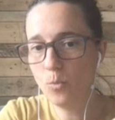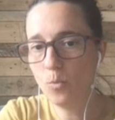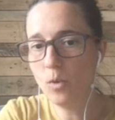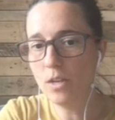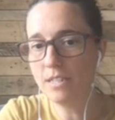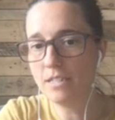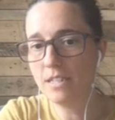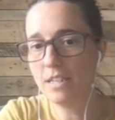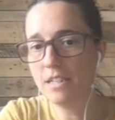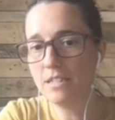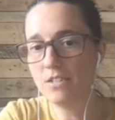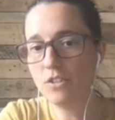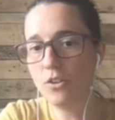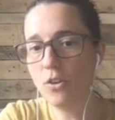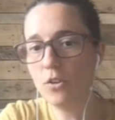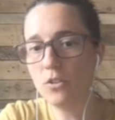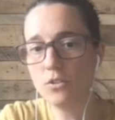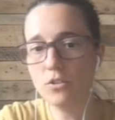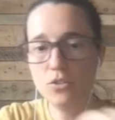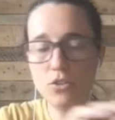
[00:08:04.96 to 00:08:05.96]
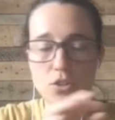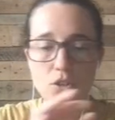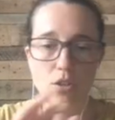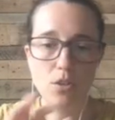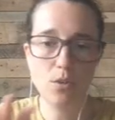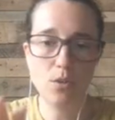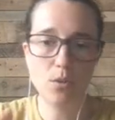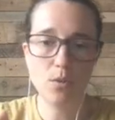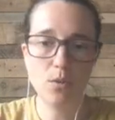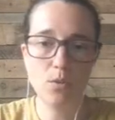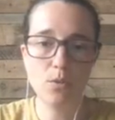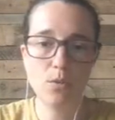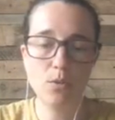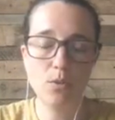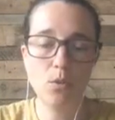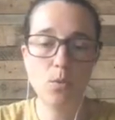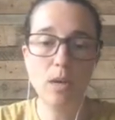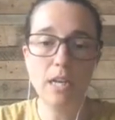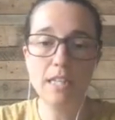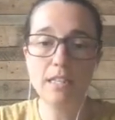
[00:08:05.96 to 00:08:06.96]
once has gone to
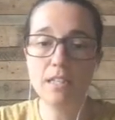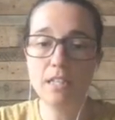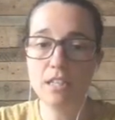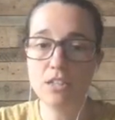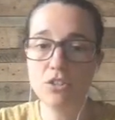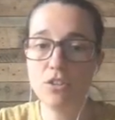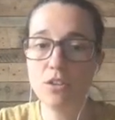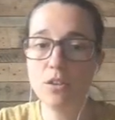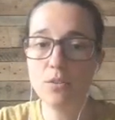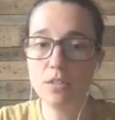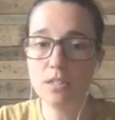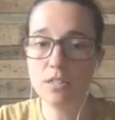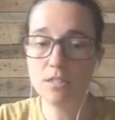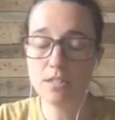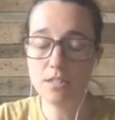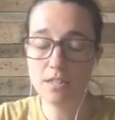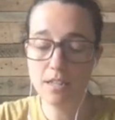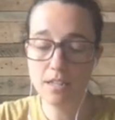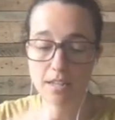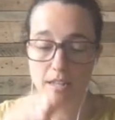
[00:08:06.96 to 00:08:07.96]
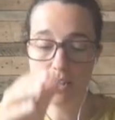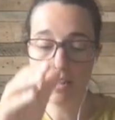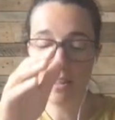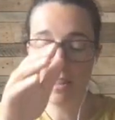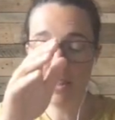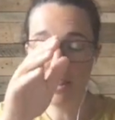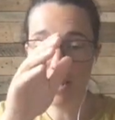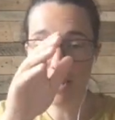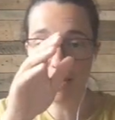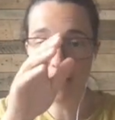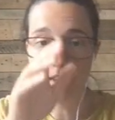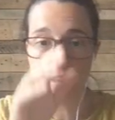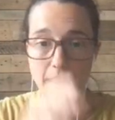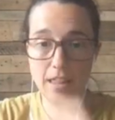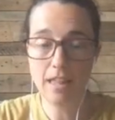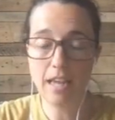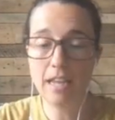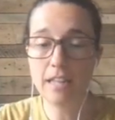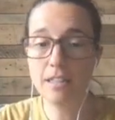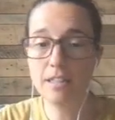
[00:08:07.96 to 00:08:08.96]
quality assurance, then
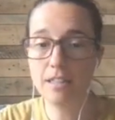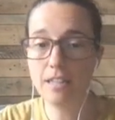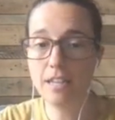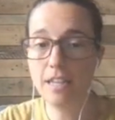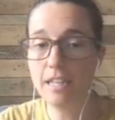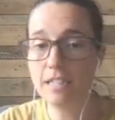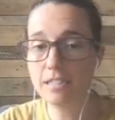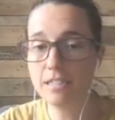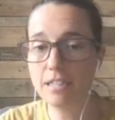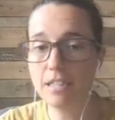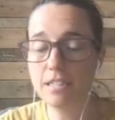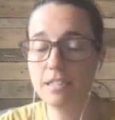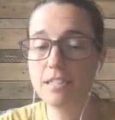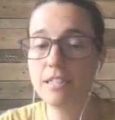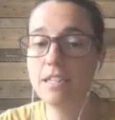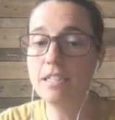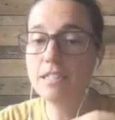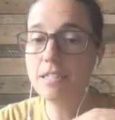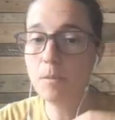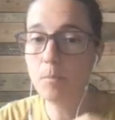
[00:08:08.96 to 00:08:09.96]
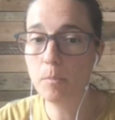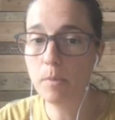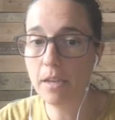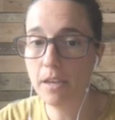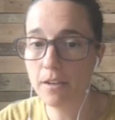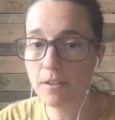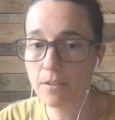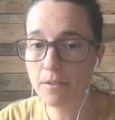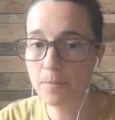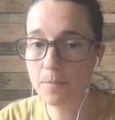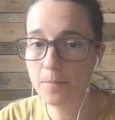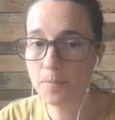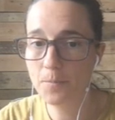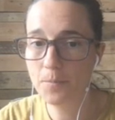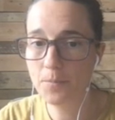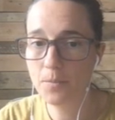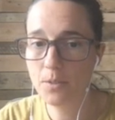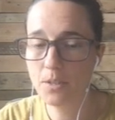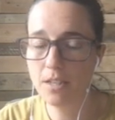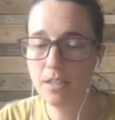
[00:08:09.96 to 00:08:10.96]
that instance disappear.
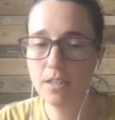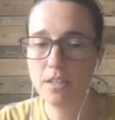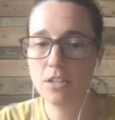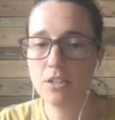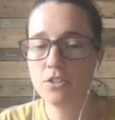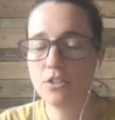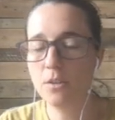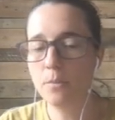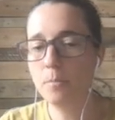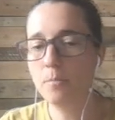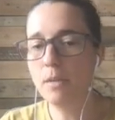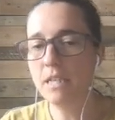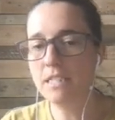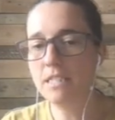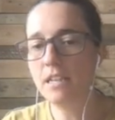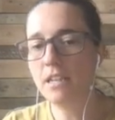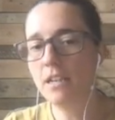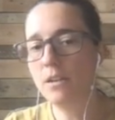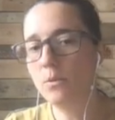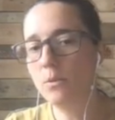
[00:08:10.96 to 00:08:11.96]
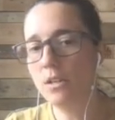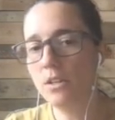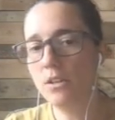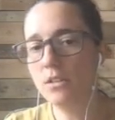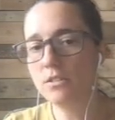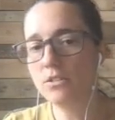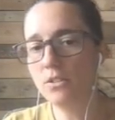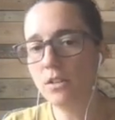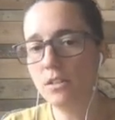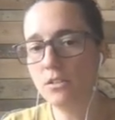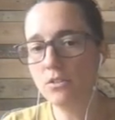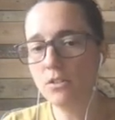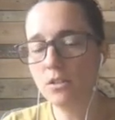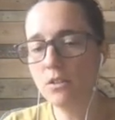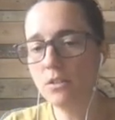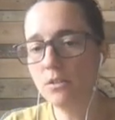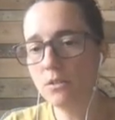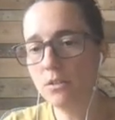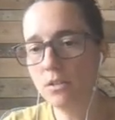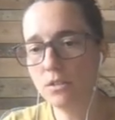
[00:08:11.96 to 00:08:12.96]
So basically what you're trying to
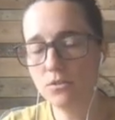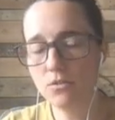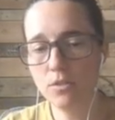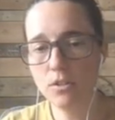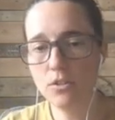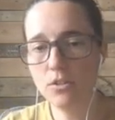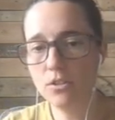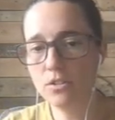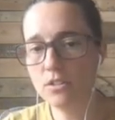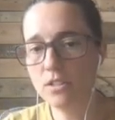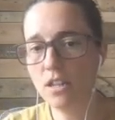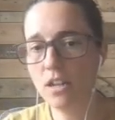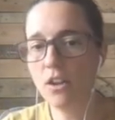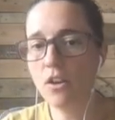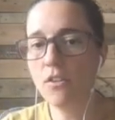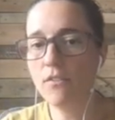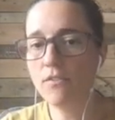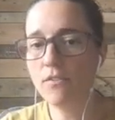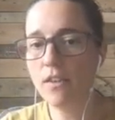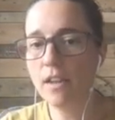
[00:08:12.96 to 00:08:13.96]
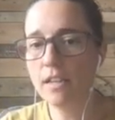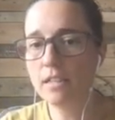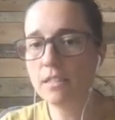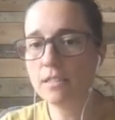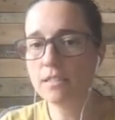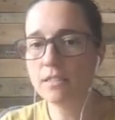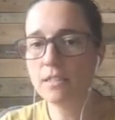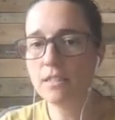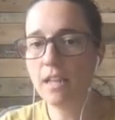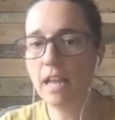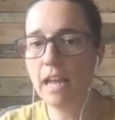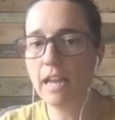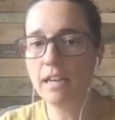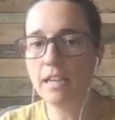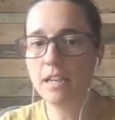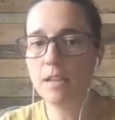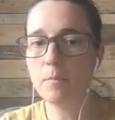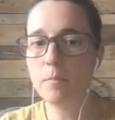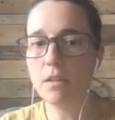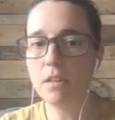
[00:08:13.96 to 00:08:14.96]
do is reduce the conflicts
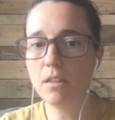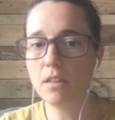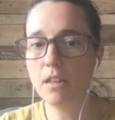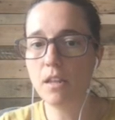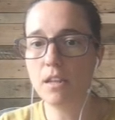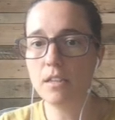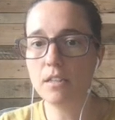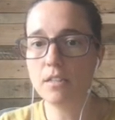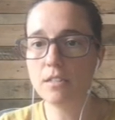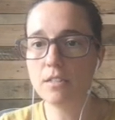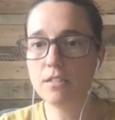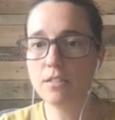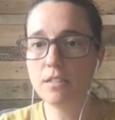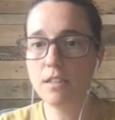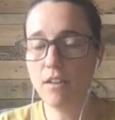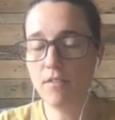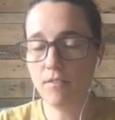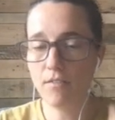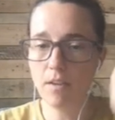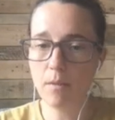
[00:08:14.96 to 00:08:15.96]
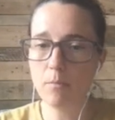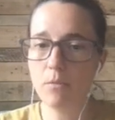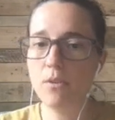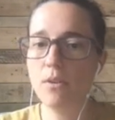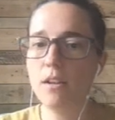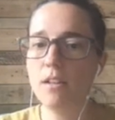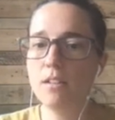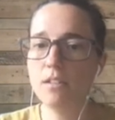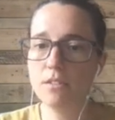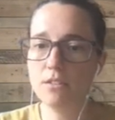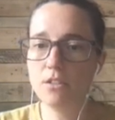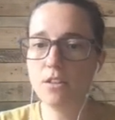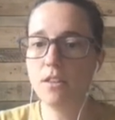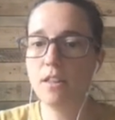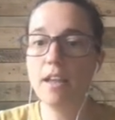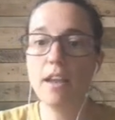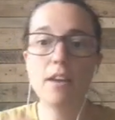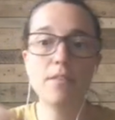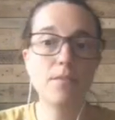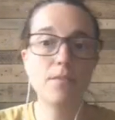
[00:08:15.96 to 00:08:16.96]
and keeping things ephemeral so
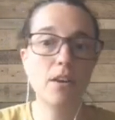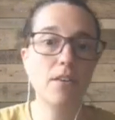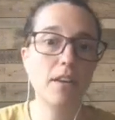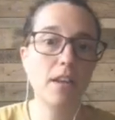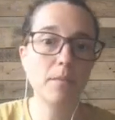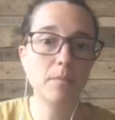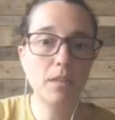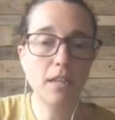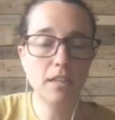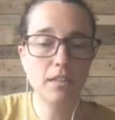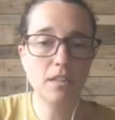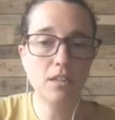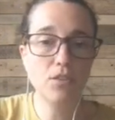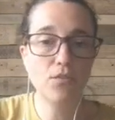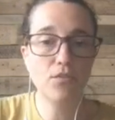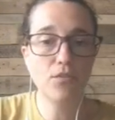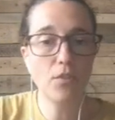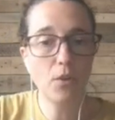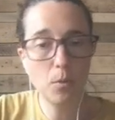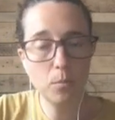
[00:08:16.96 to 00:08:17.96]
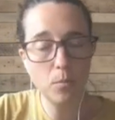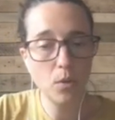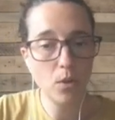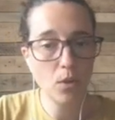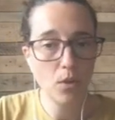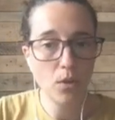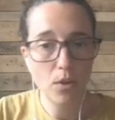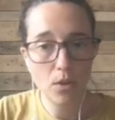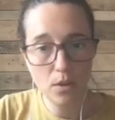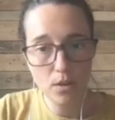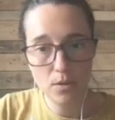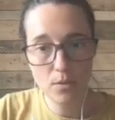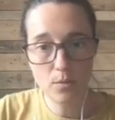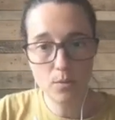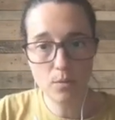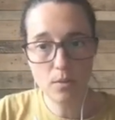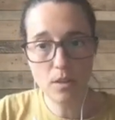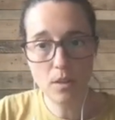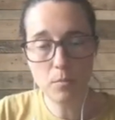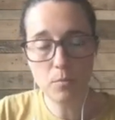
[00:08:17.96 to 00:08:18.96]
they are very updated from
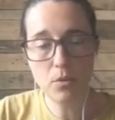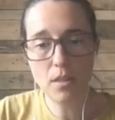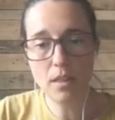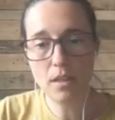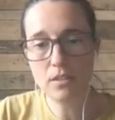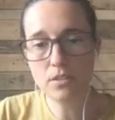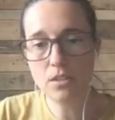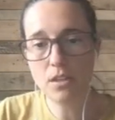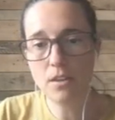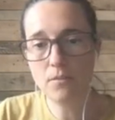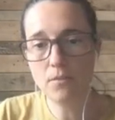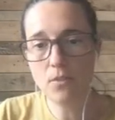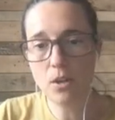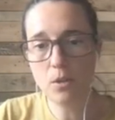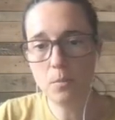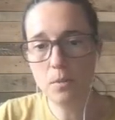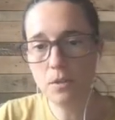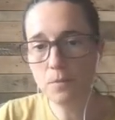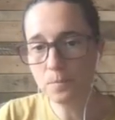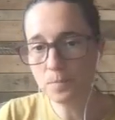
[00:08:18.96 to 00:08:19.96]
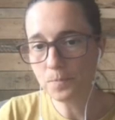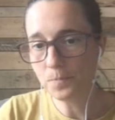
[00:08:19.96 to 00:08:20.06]
the production environment.